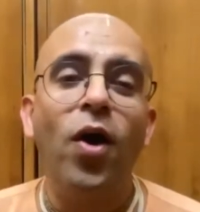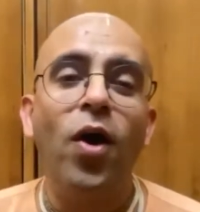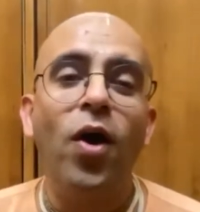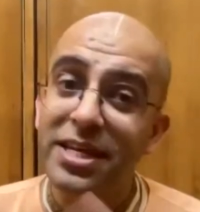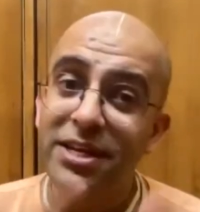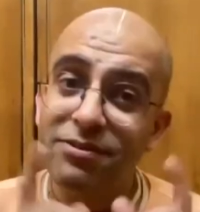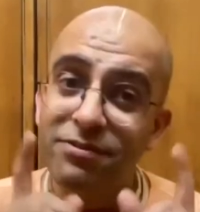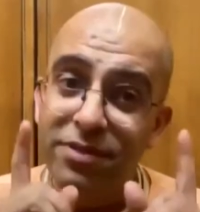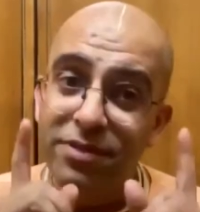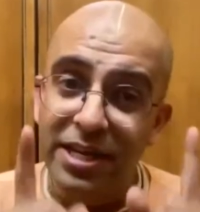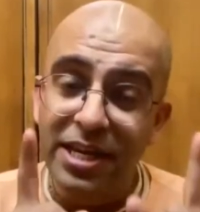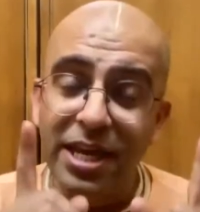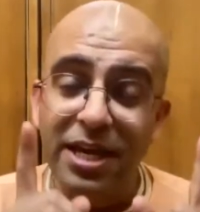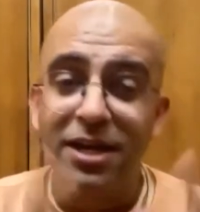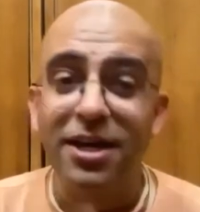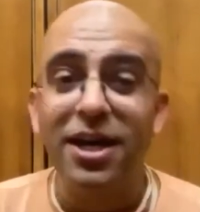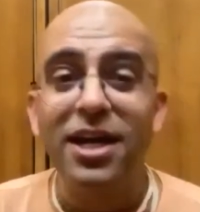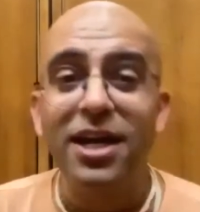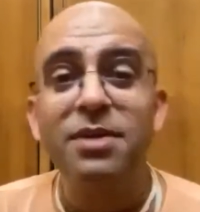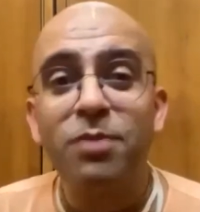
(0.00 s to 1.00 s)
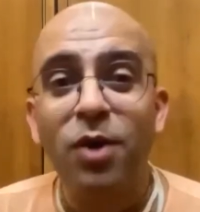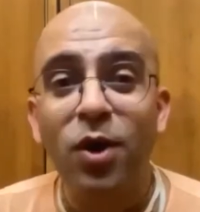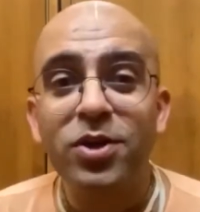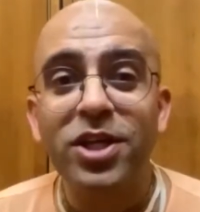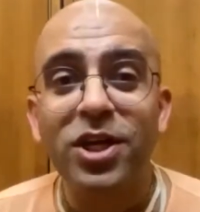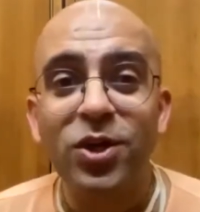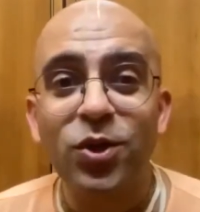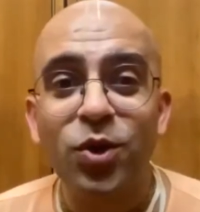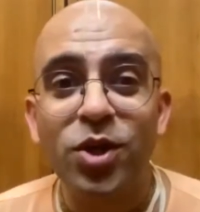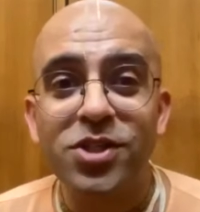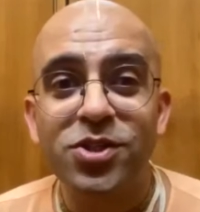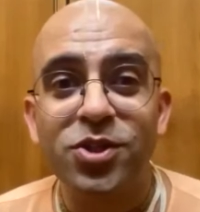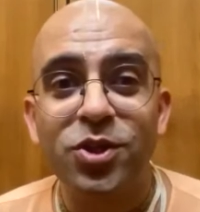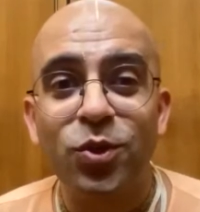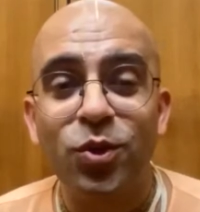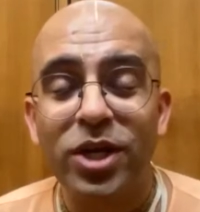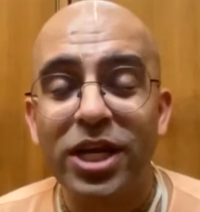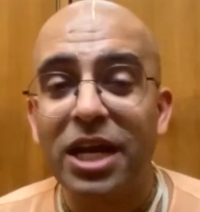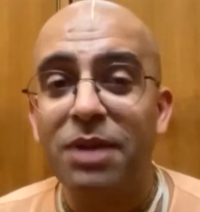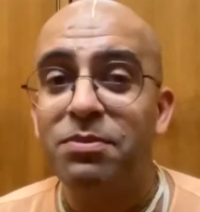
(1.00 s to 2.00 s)
And when he heard about the
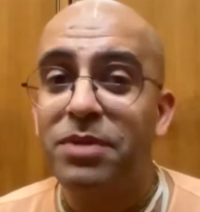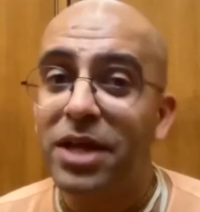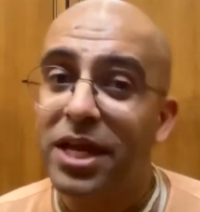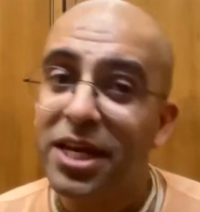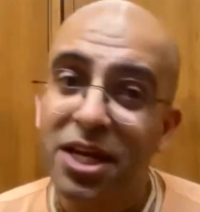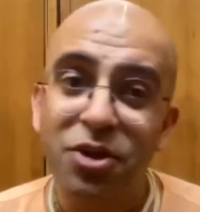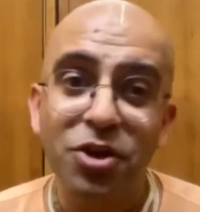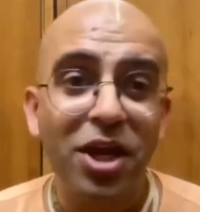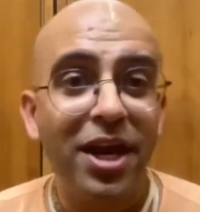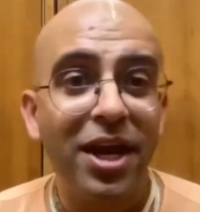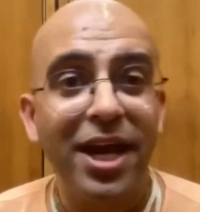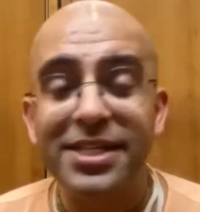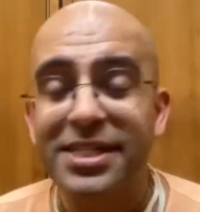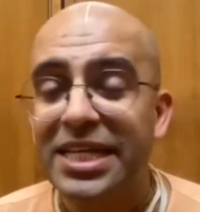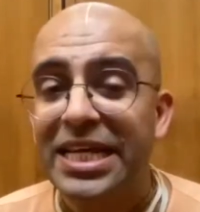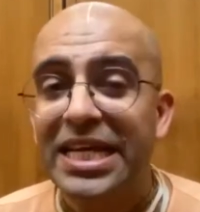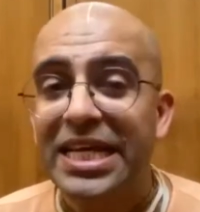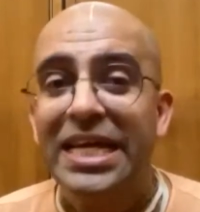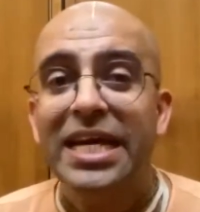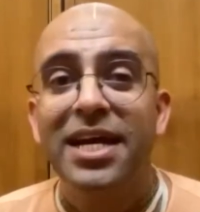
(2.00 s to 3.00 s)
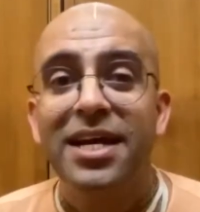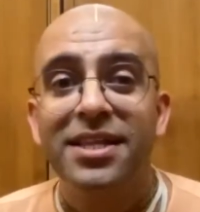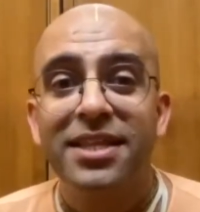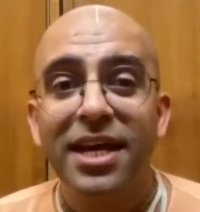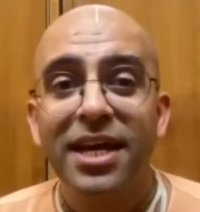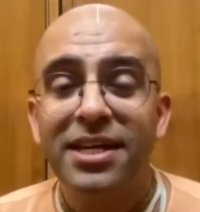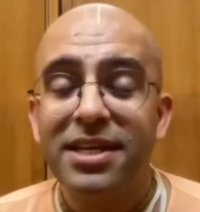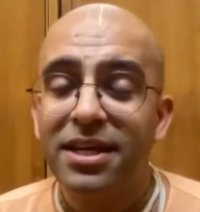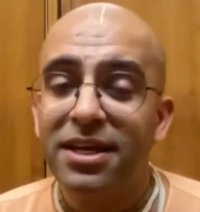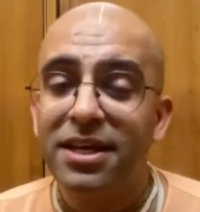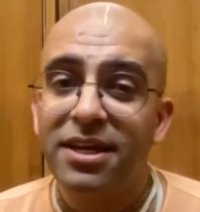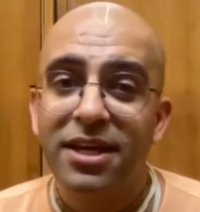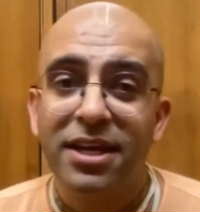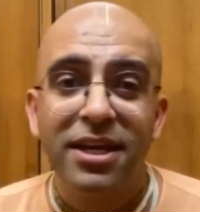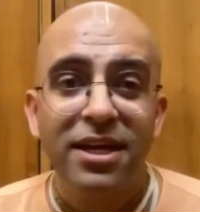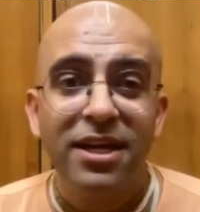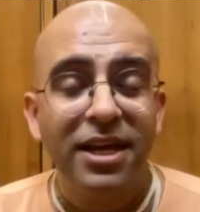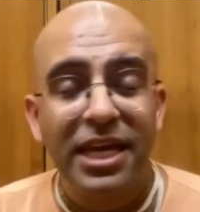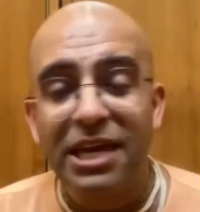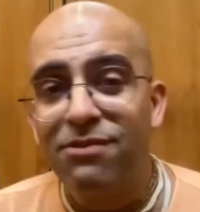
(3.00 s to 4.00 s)
glories of the holy name, then he realized that
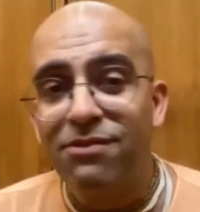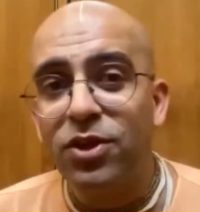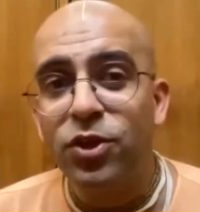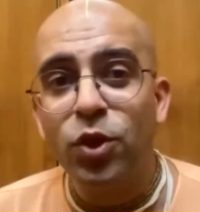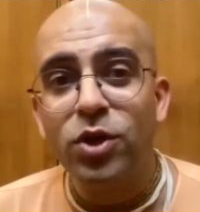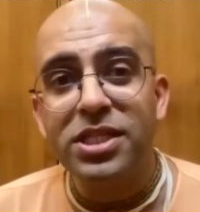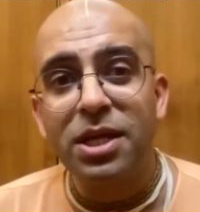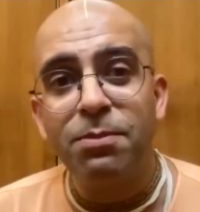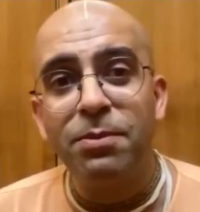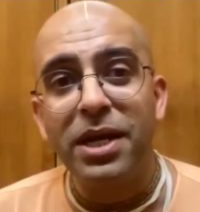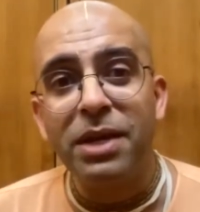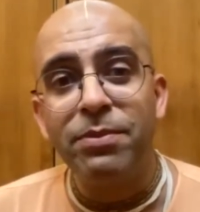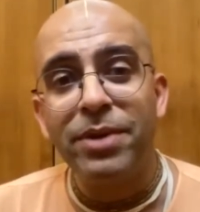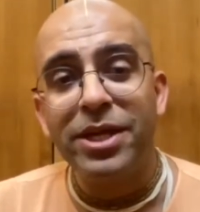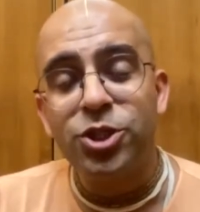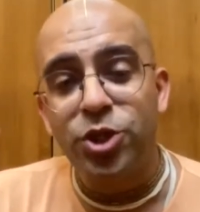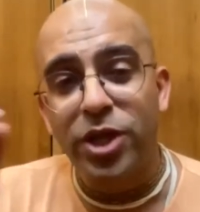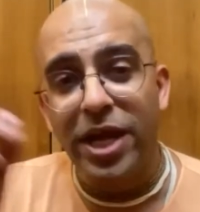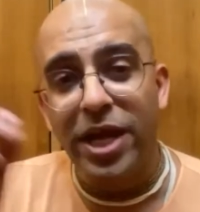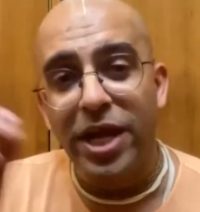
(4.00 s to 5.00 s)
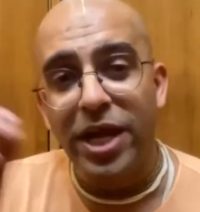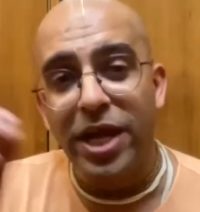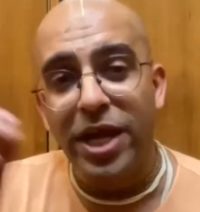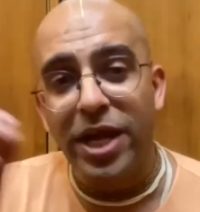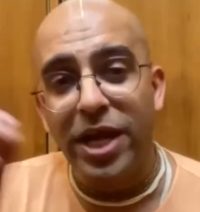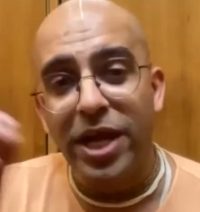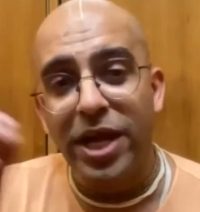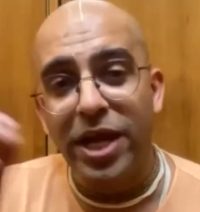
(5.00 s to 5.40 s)
even though somebody may chant